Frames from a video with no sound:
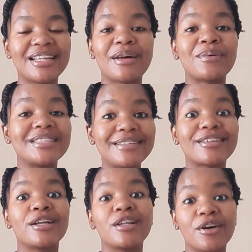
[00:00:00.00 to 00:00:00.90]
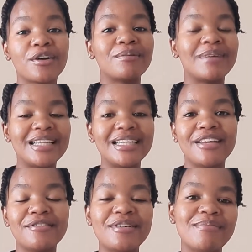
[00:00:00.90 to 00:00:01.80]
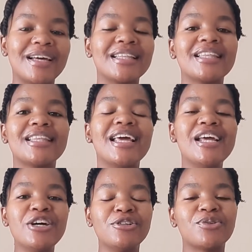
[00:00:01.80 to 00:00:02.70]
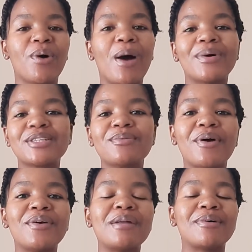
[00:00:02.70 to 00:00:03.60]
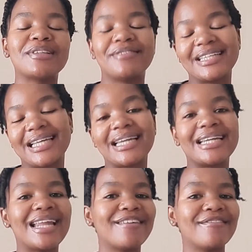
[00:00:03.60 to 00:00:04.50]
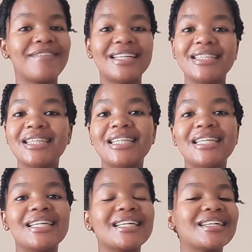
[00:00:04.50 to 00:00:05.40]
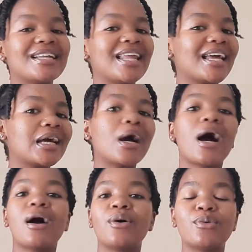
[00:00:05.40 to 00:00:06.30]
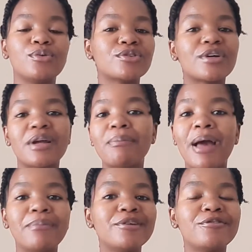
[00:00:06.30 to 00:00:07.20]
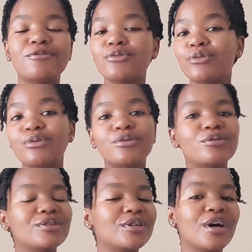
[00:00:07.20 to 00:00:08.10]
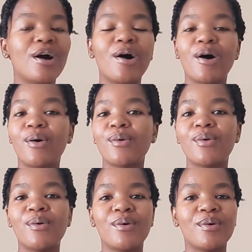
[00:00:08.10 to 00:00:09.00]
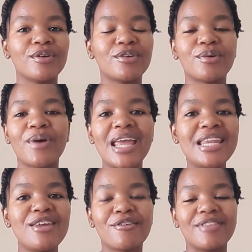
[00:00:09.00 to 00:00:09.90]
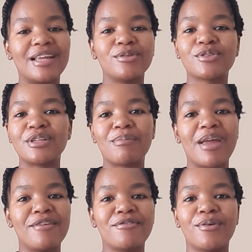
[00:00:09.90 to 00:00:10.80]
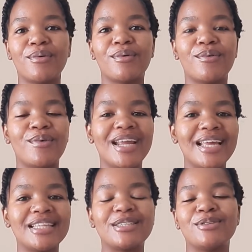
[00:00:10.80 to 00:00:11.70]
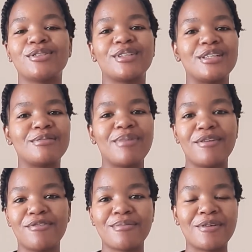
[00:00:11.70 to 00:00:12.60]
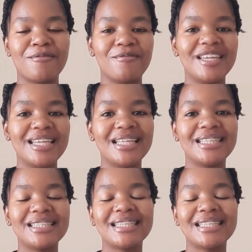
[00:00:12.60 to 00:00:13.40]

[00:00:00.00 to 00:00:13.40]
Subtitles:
I was saving a lot of money every month. So I wasn't worried about the fact that I didn't have funding, like who's gonna buy me food, or any of that, who's gonna pay for rates, who's gonna pay for my fees.